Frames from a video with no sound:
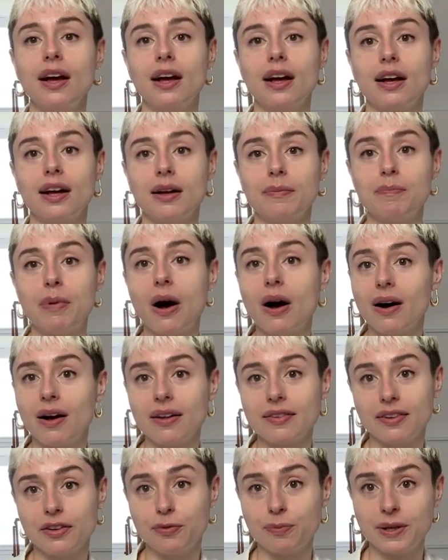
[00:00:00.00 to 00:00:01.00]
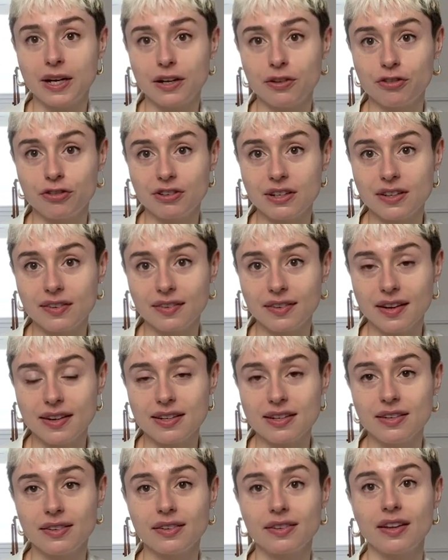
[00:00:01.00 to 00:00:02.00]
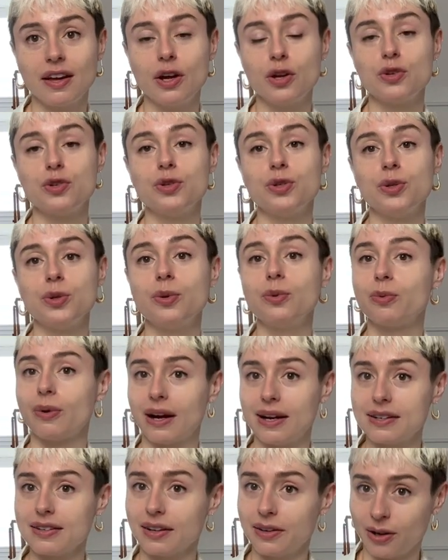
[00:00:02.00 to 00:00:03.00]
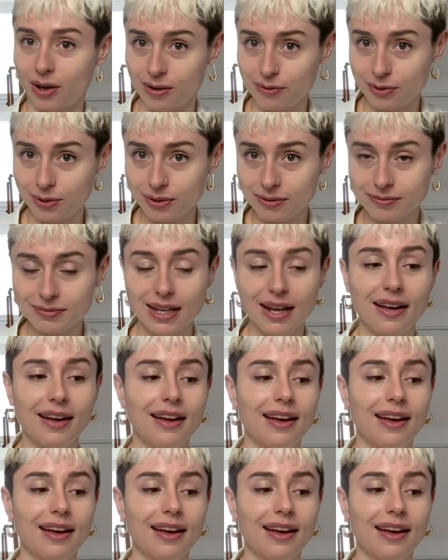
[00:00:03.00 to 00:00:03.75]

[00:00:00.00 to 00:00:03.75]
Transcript: pause his PhD studies to write a novel.